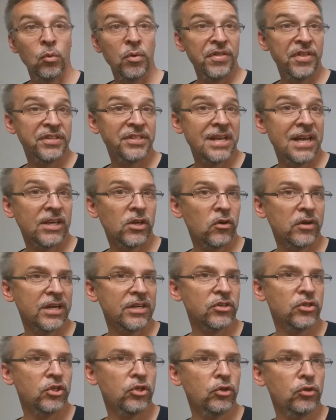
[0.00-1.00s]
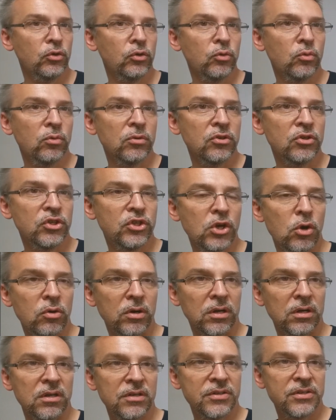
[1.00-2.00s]
With this deck, you'll get two
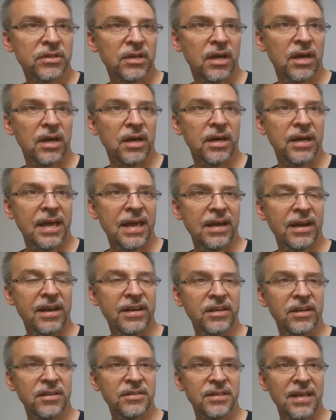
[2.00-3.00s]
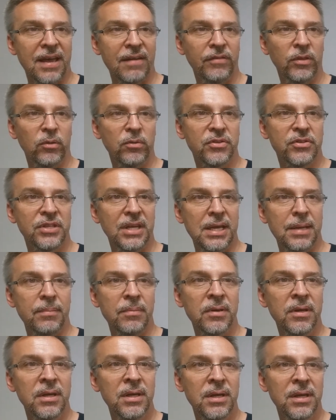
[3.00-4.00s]
jokers, and it does have those
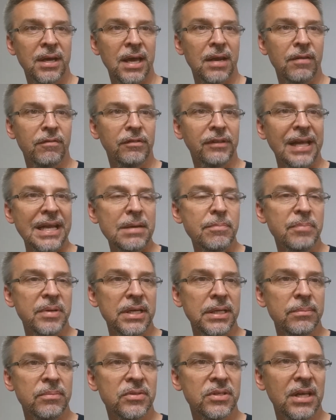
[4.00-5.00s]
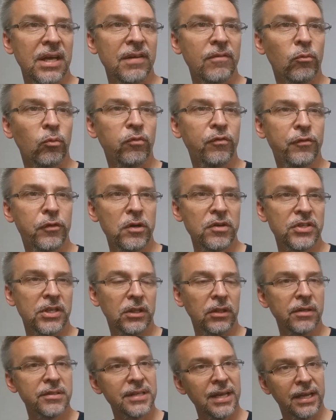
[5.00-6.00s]
same kind of light beams. At first,
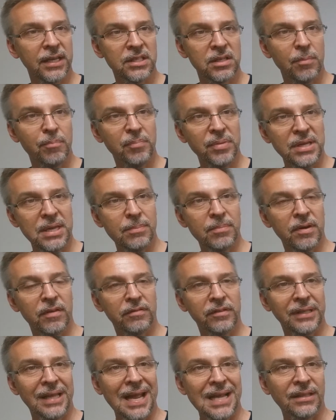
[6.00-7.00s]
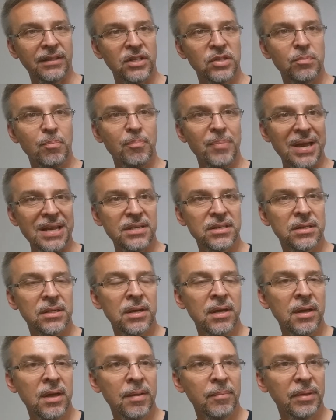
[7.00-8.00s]
it looks like it's a beam of light that's bent,
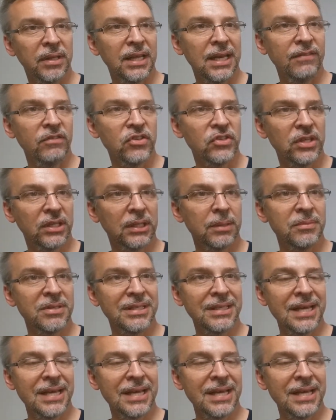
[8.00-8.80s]
but then if you stick them